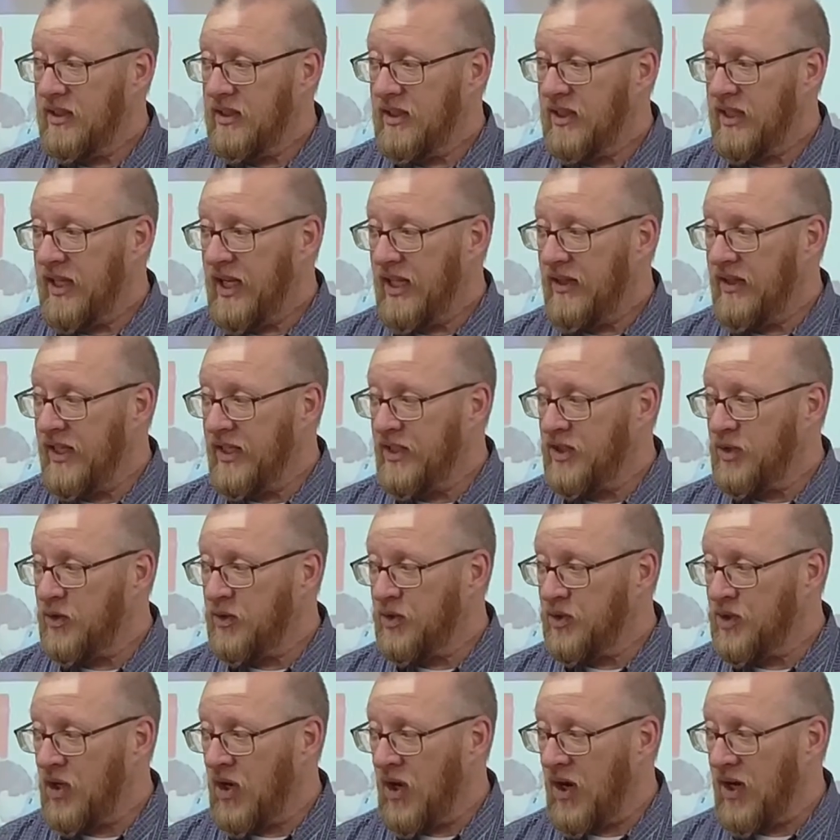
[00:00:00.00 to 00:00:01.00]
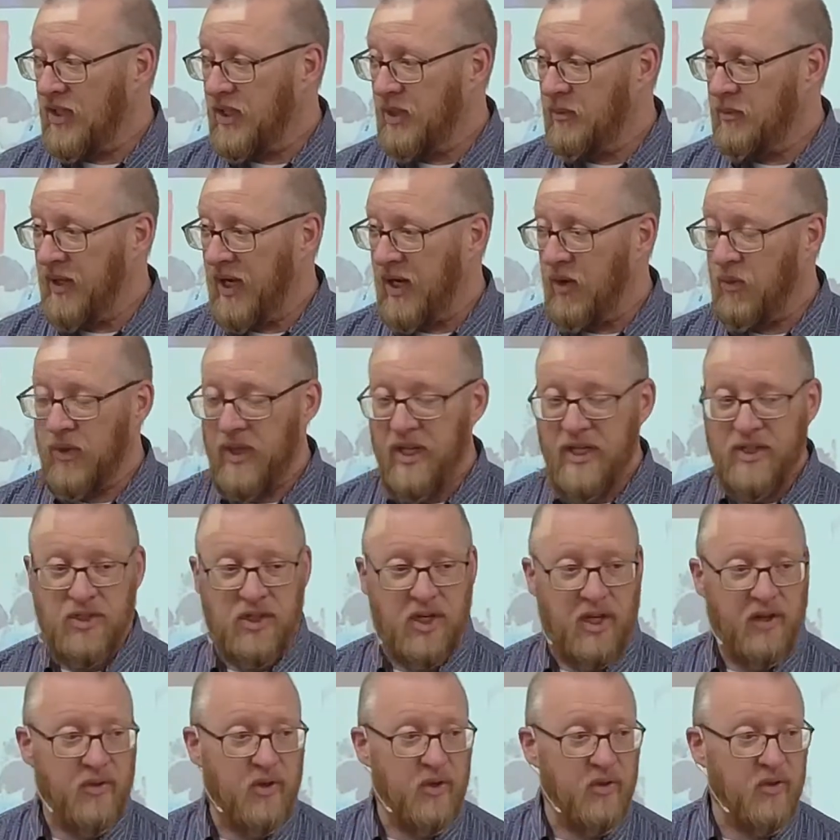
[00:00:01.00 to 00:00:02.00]
and they talked about with each
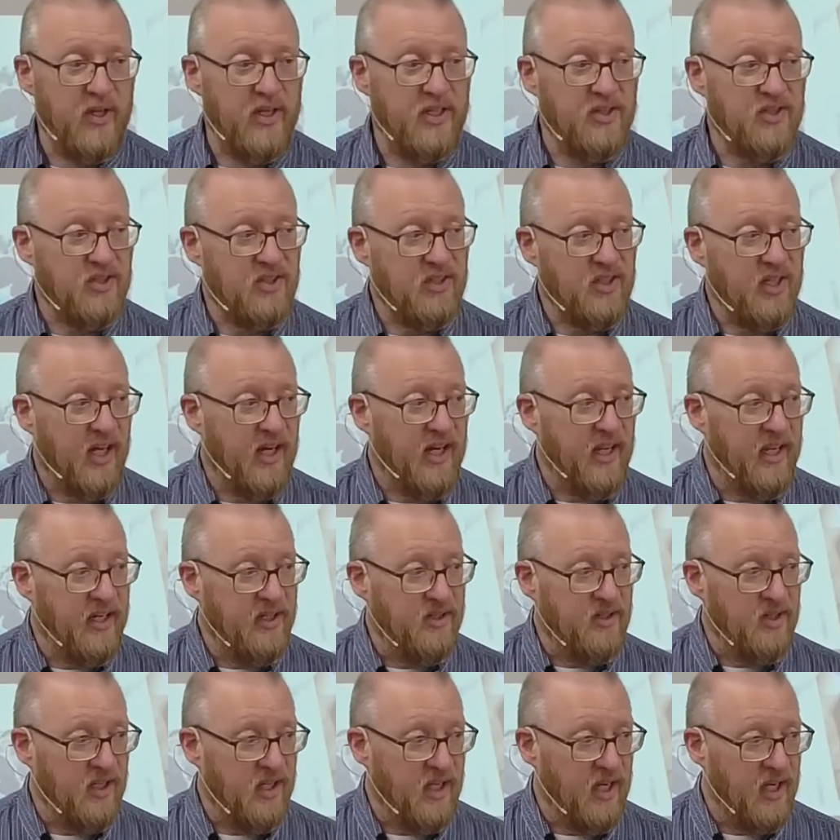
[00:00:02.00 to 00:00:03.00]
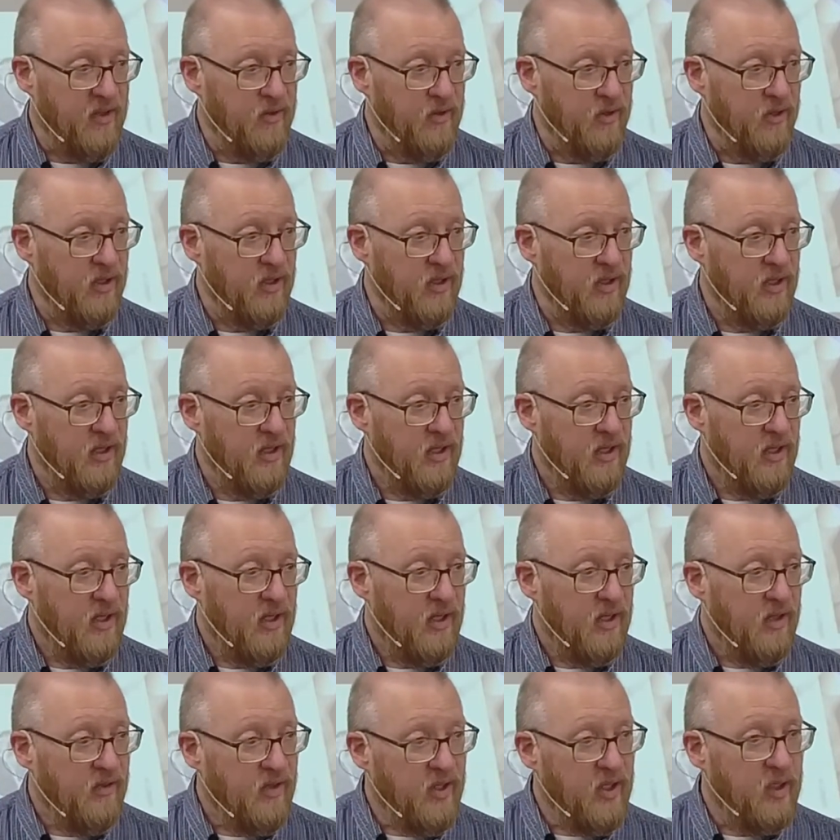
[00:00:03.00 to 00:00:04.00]
other. They studied together
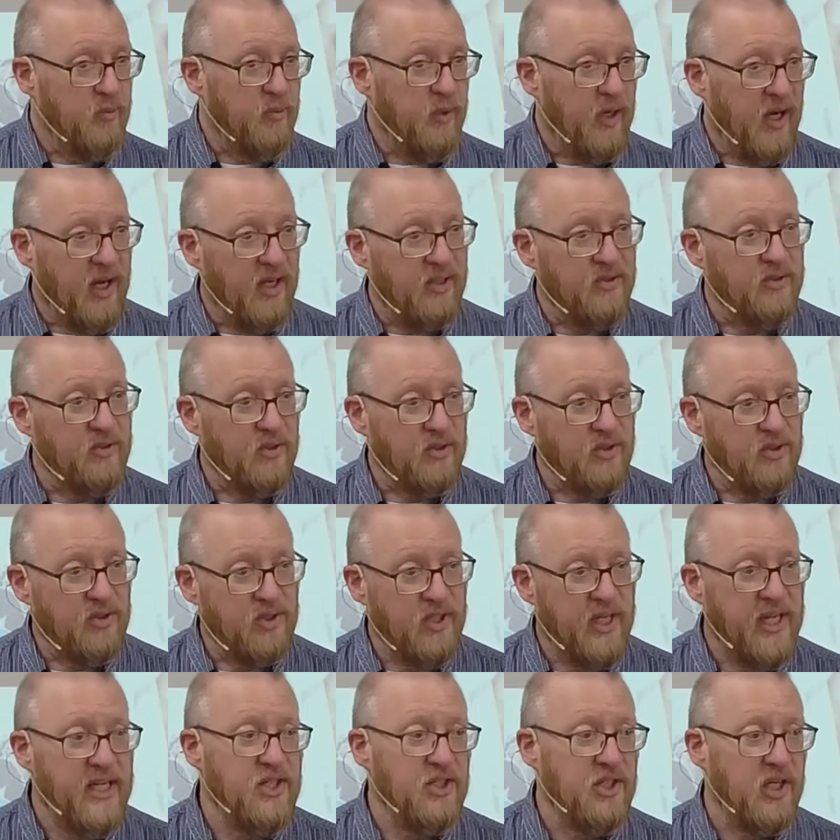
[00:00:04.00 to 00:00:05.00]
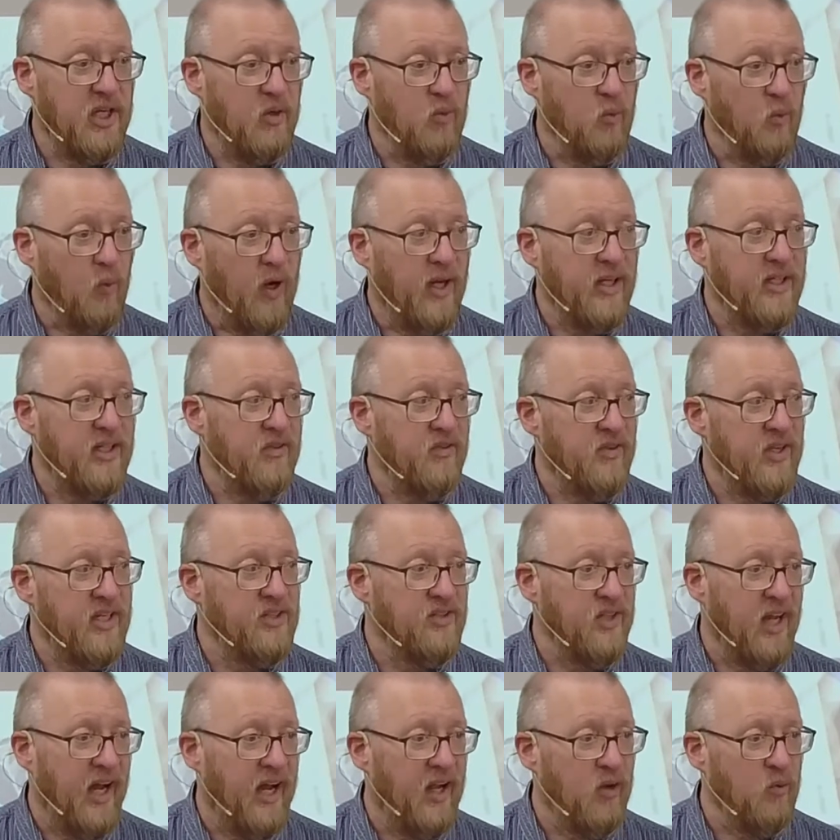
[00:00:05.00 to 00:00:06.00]
the apostles' teaching. What did these
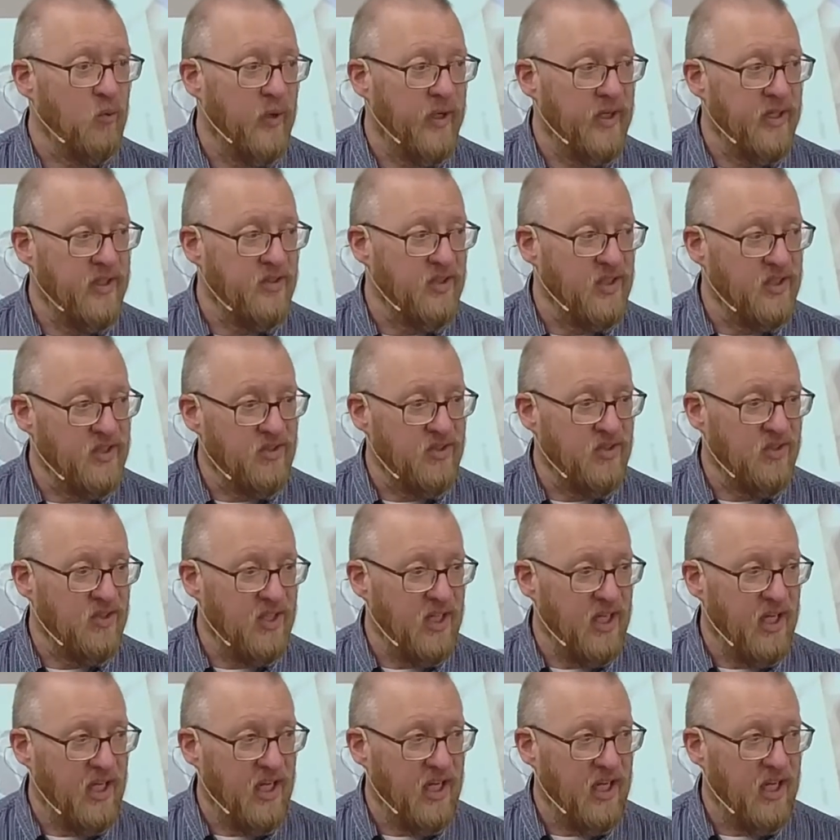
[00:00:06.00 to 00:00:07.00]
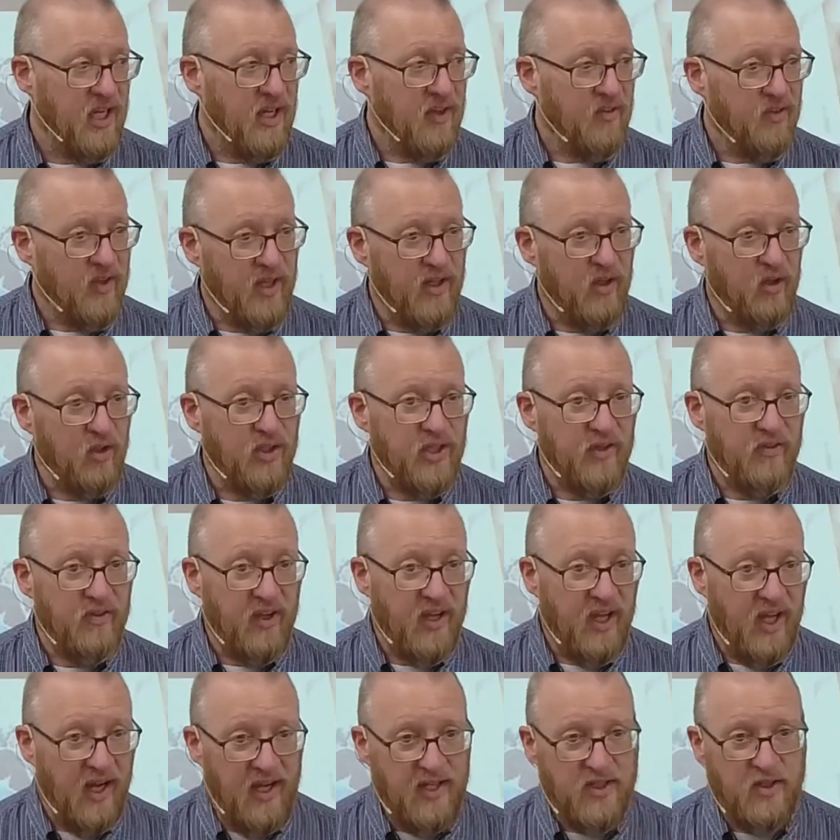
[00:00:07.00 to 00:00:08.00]
eyewitnesses see? They looked at the
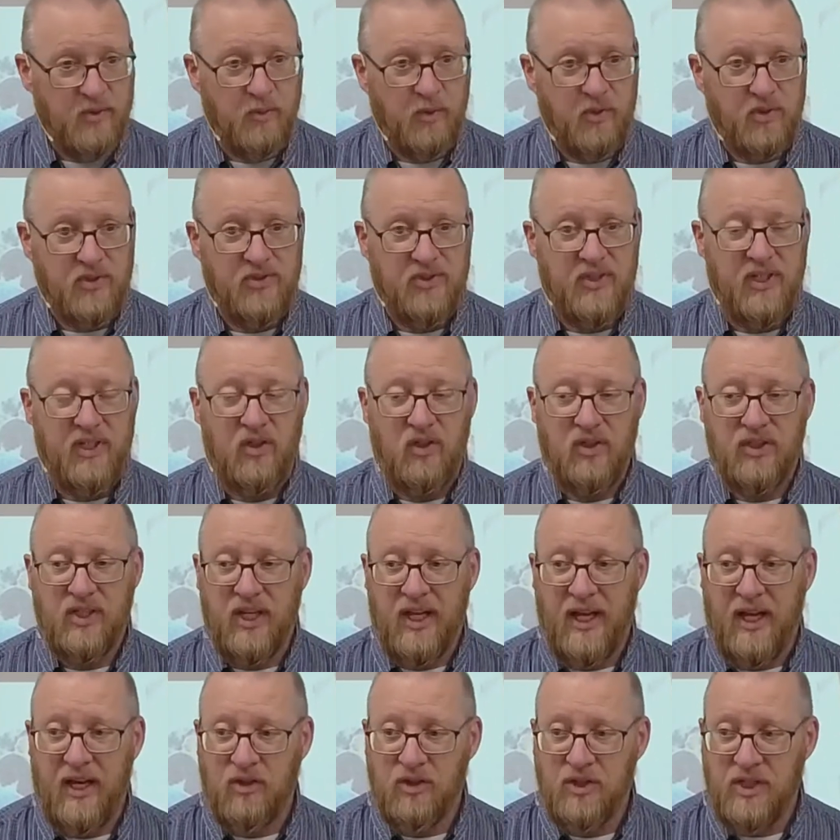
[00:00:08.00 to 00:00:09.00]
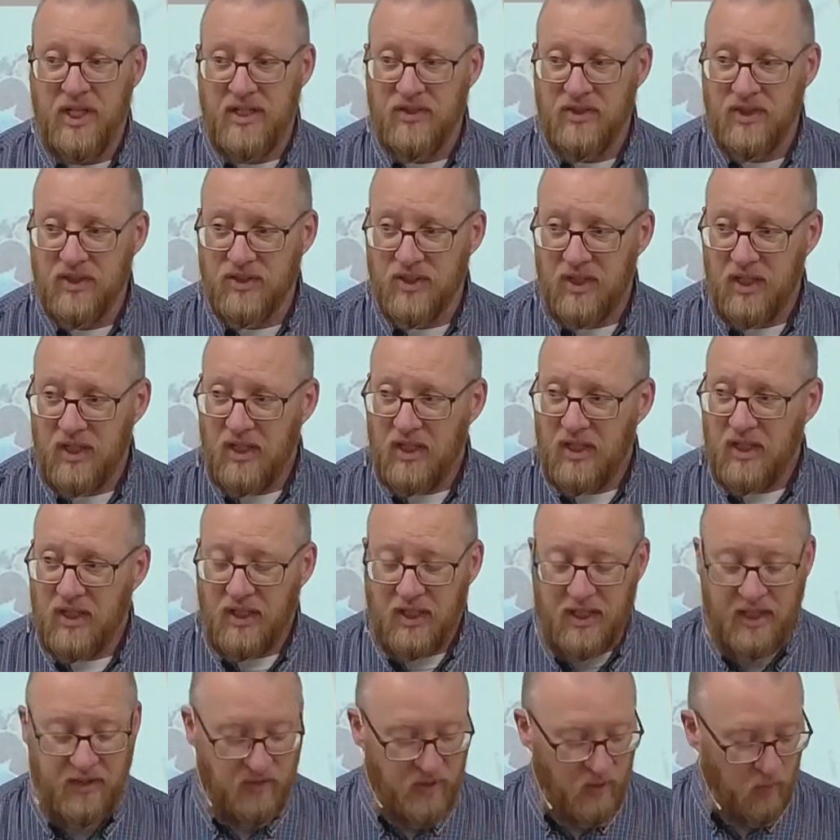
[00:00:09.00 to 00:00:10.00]
Gospels, they looked at how Jesus
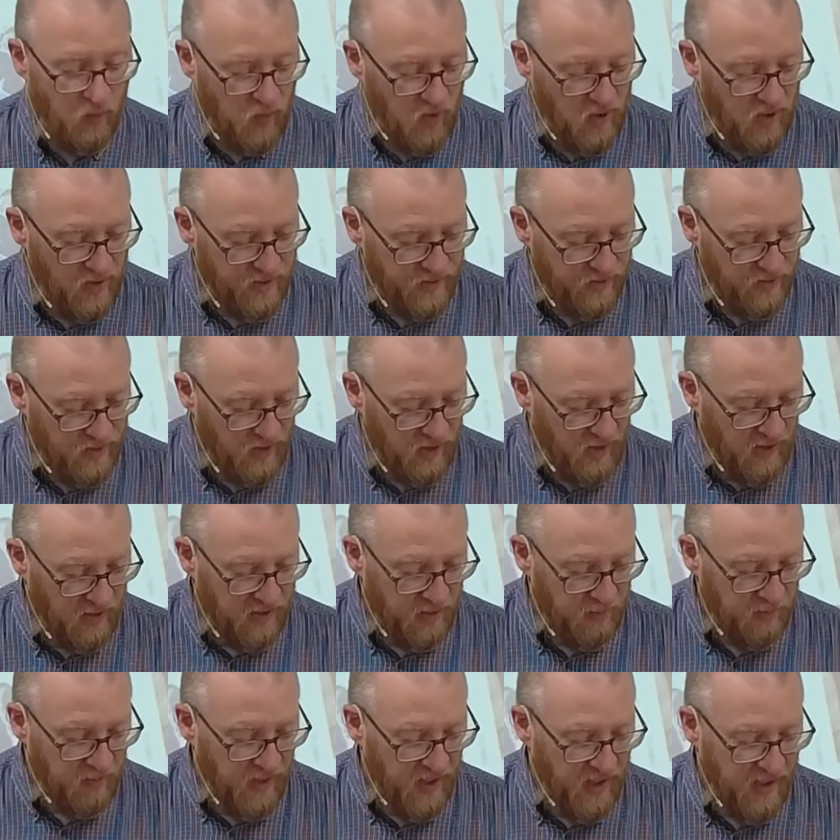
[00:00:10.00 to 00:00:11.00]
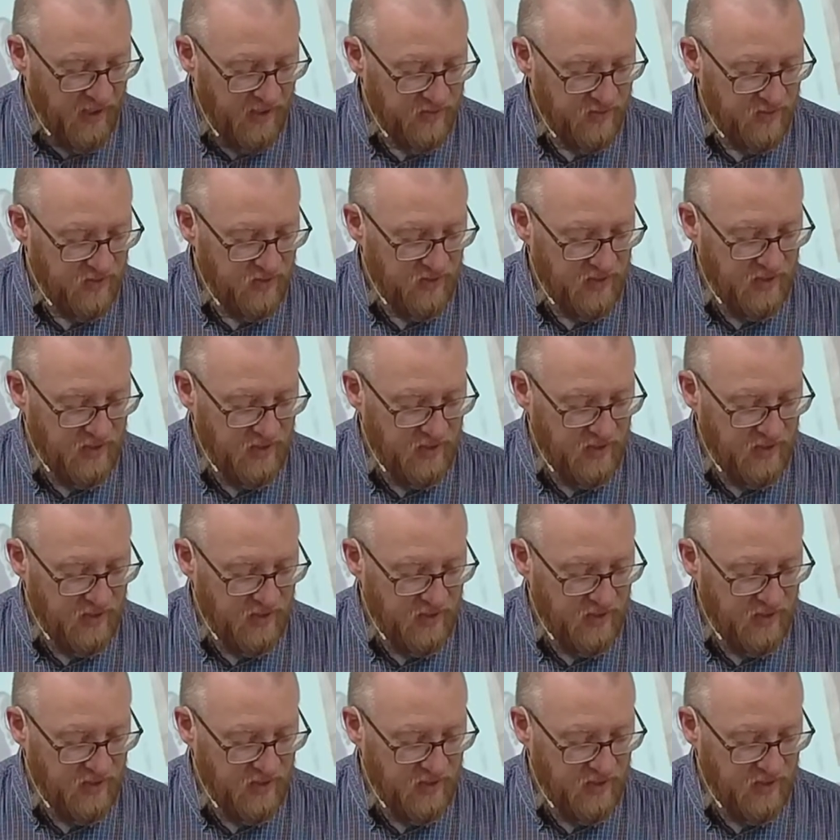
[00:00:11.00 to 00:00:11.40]
lived and walked and talked among us